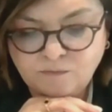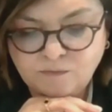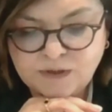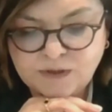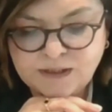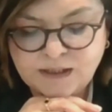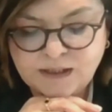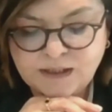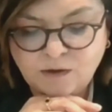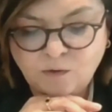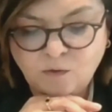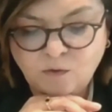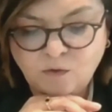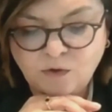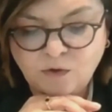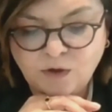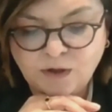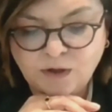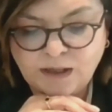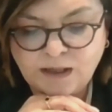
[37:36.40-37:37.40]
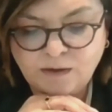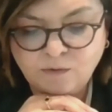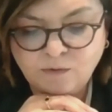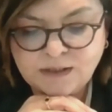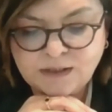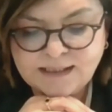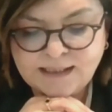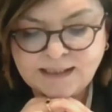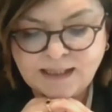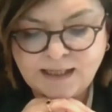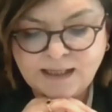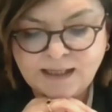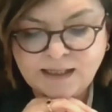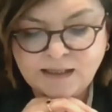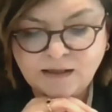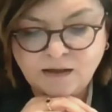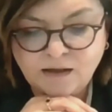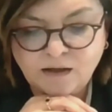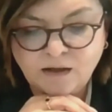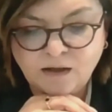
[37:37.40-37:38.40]
So I would
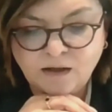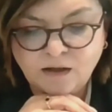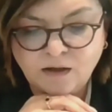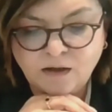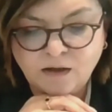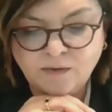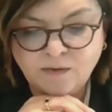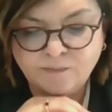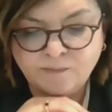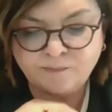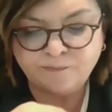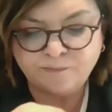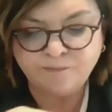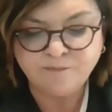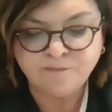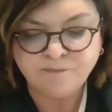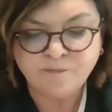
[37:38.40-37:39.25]
say I